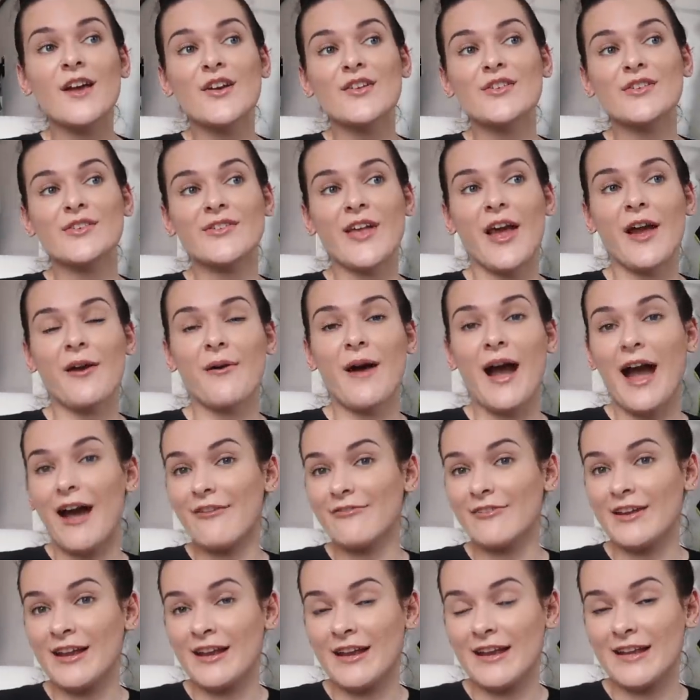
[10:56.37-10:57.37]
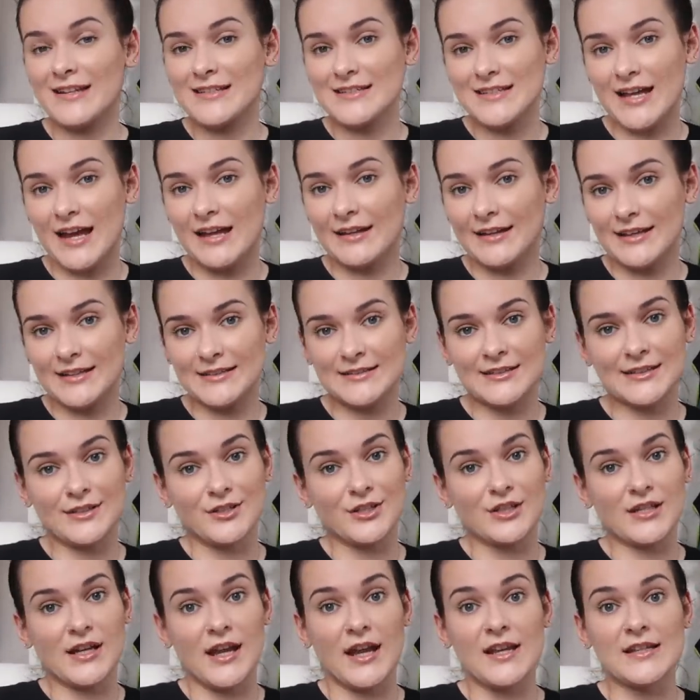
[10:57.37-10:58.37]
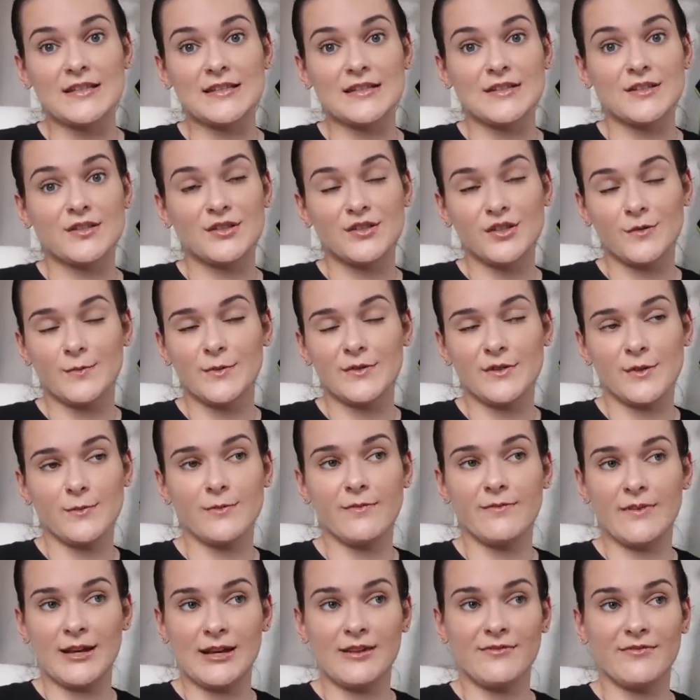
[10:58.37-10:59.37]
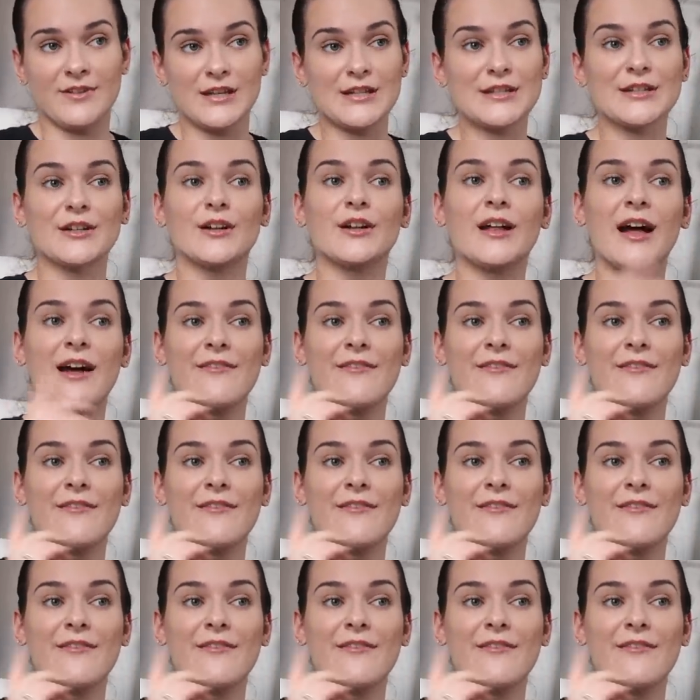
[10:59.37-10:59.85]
So having a site like Skillshare is super, super beneficial.